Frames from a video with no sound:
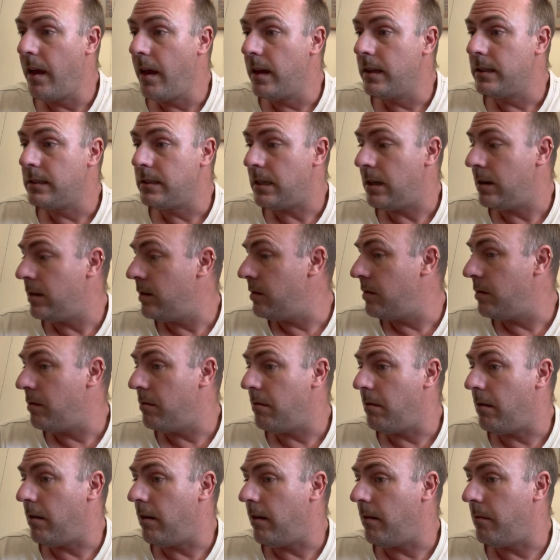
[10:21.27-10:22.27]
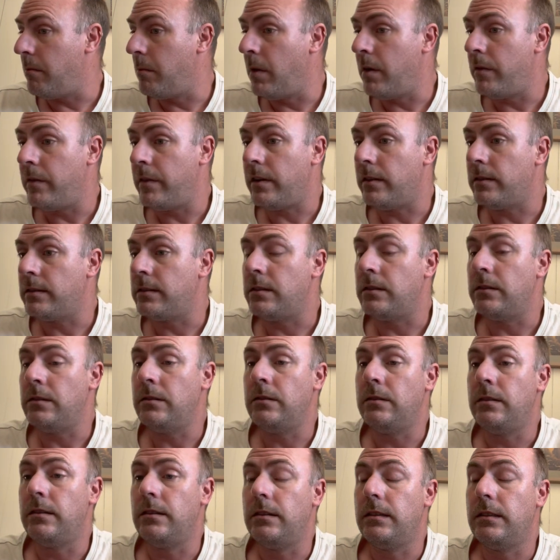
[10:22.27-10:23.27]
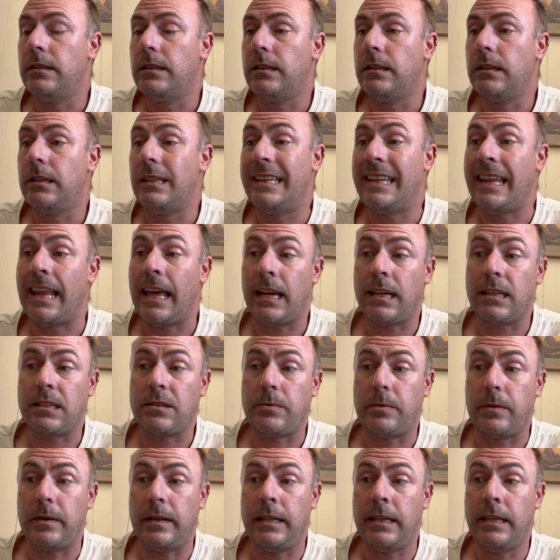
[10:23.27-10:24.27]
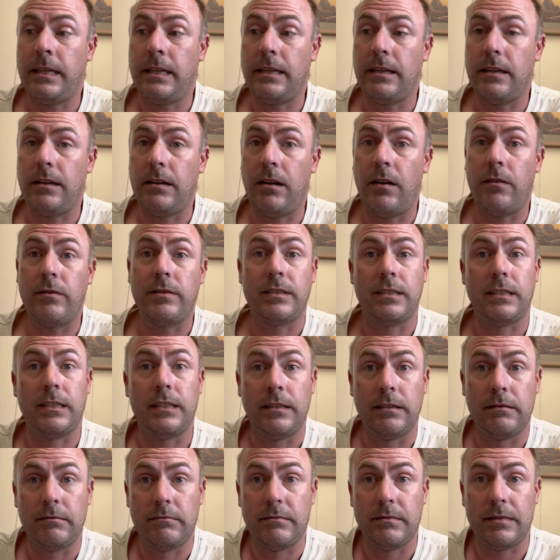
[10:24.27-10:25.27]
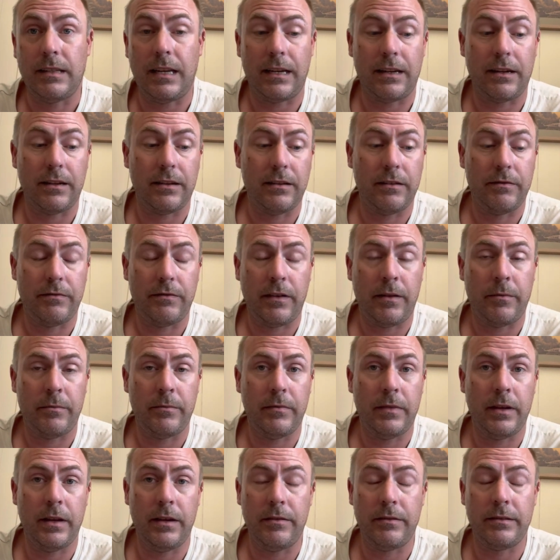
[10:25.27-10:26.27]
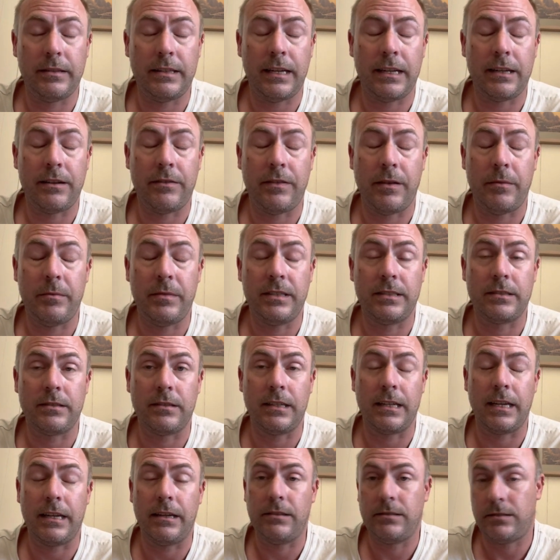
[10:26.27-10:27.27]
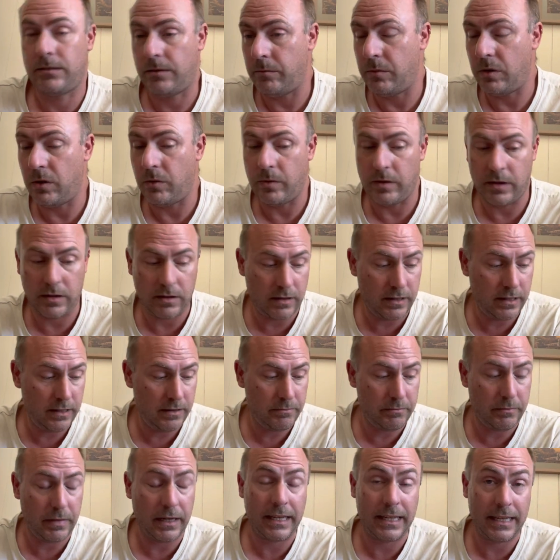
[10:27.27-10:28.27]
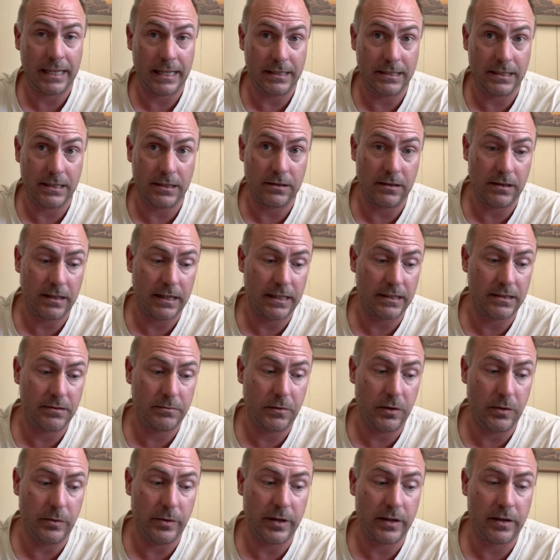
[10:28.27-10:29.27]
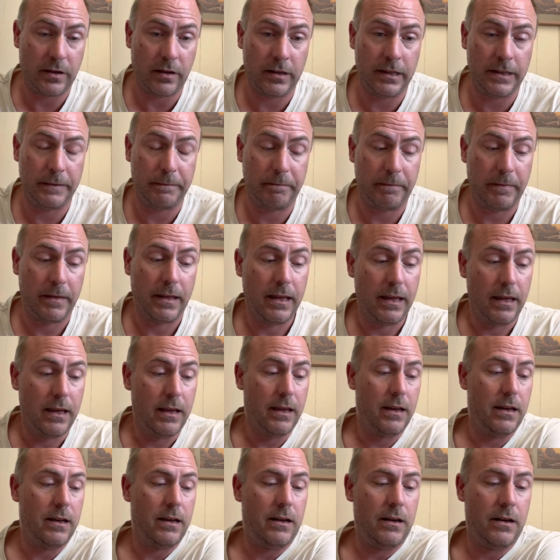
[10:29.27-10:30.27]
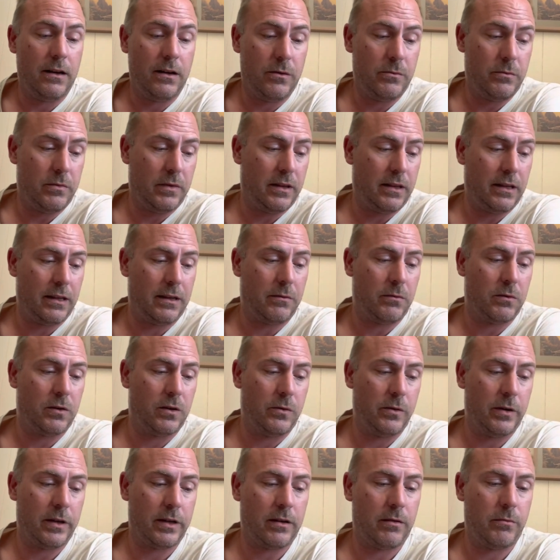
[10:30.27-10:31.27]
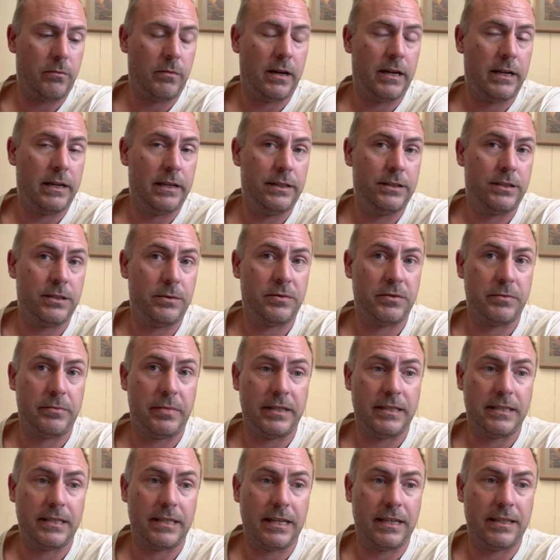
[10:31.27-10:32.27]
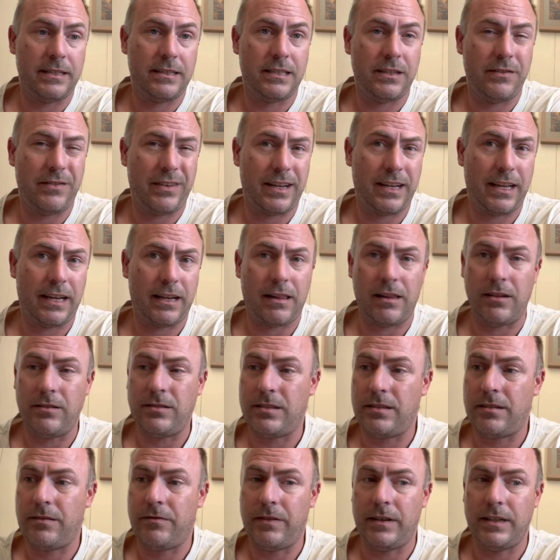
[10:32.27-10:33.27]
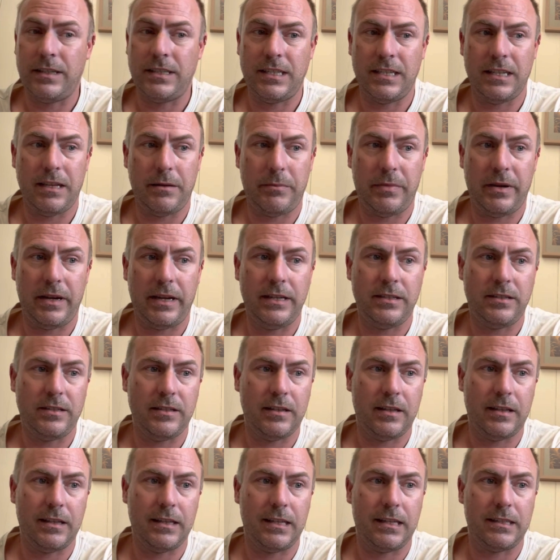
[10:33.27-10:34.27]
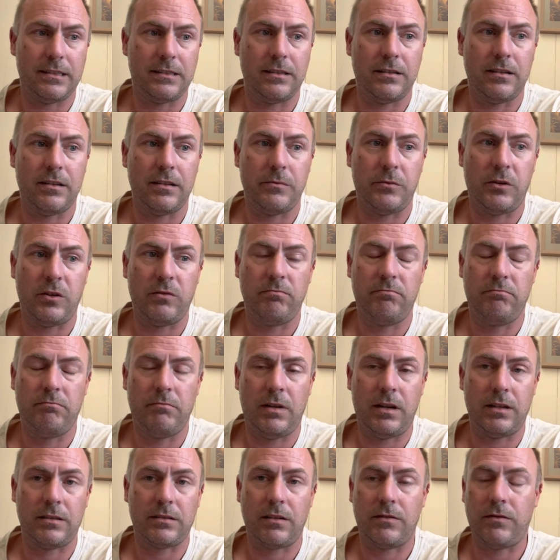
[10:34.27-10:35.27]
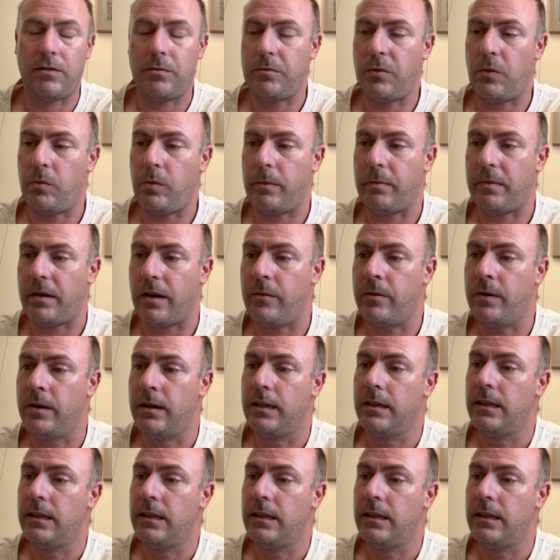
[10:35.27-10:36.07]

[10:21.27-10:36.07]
So, moving on to next week, obviously, Tiger, the fam uh, Tiger Family is going to get some more work on it. Big Cats is going to get some more work on it. Um, I think I'm going to work on my Egyptian piece again, see if I can get closer to finishing that page, and then that's another one marked off on my whip go.